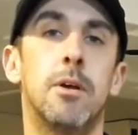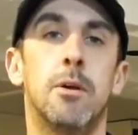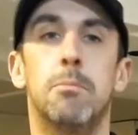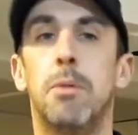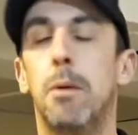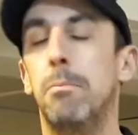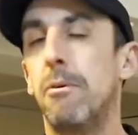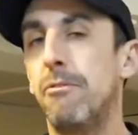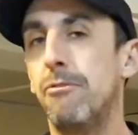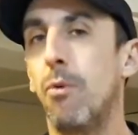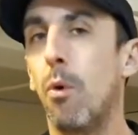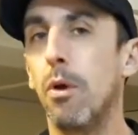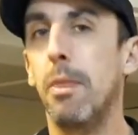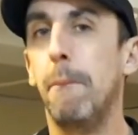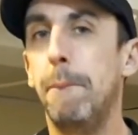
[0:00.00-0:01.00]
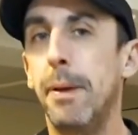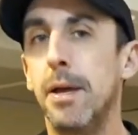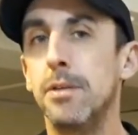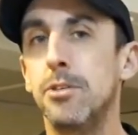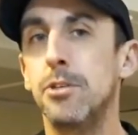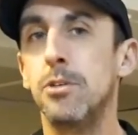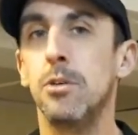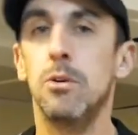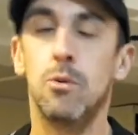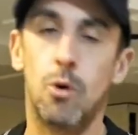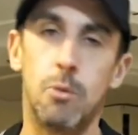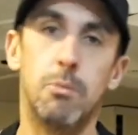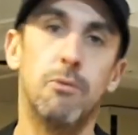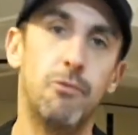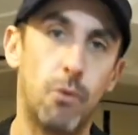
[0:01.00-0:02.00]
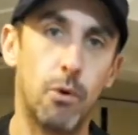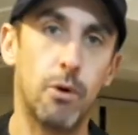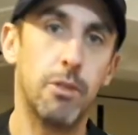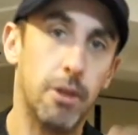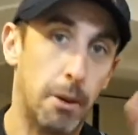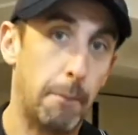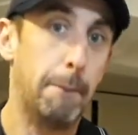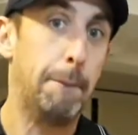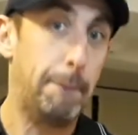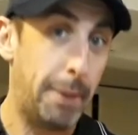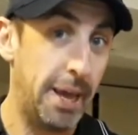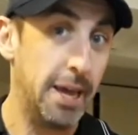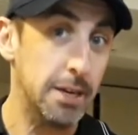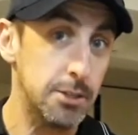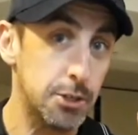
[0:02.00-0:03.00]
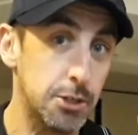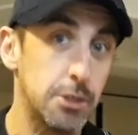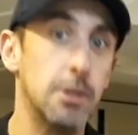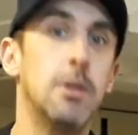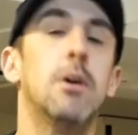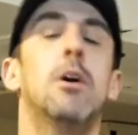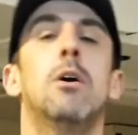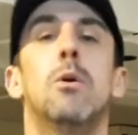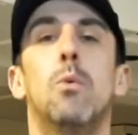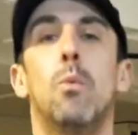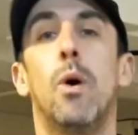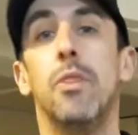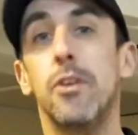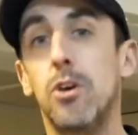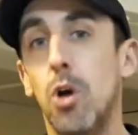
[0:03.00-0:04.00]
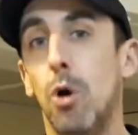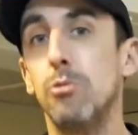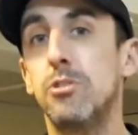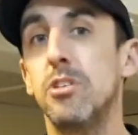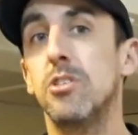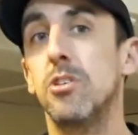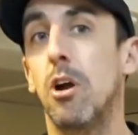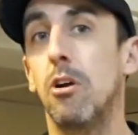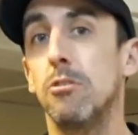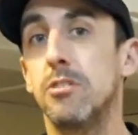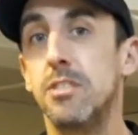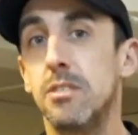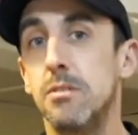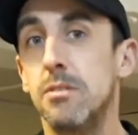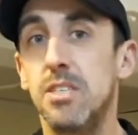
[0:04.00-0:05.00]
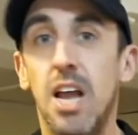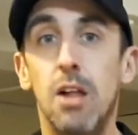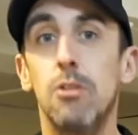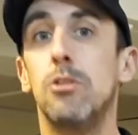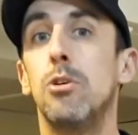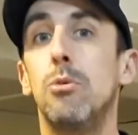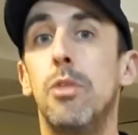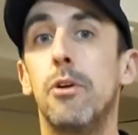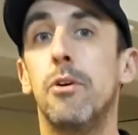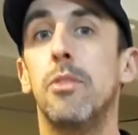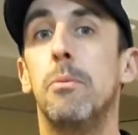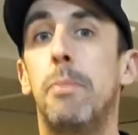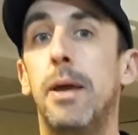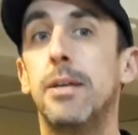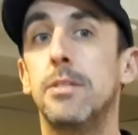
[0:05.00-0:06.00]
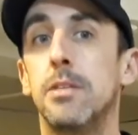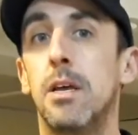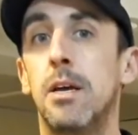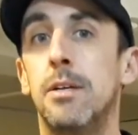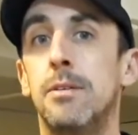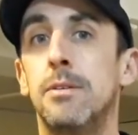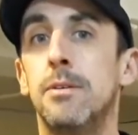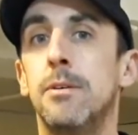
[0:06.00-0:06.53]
But before the pitch or before the pitch, when the coaches are telling you they're in the baseline,